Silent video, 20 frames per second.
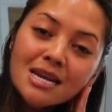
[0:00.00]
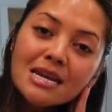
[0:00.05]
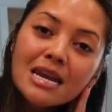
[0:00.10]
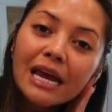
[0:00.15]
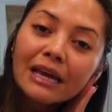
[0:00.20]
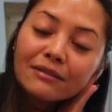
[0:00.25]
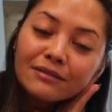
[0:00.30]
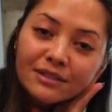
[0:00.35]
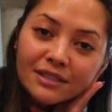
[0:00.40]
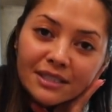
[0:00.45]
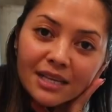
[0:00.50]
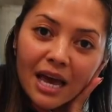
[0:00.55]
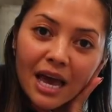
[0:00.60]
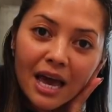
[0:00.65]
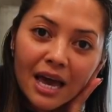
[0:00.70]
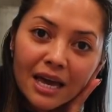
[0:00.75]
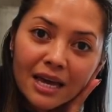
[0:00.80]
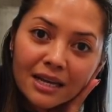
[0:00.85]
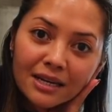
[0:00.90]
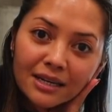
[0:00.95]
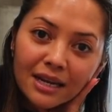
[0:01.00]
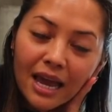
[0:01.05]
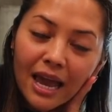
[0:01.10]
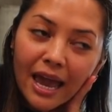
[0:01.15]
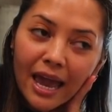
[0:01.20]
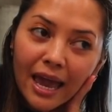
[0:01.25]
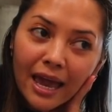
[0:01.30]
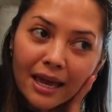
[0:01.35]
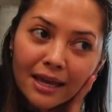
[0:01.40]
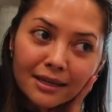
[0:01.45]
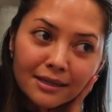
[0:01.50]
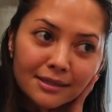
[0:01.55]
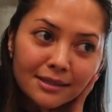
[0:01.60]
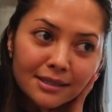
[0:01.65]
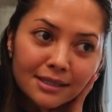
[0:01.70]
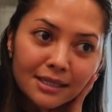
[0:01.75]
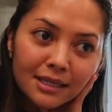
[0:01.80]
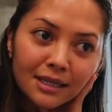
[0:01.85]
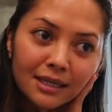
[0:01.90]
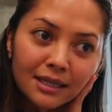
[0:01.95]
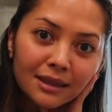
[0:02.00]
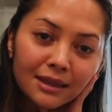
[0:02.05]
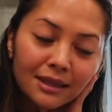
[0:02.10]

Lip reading: knife set and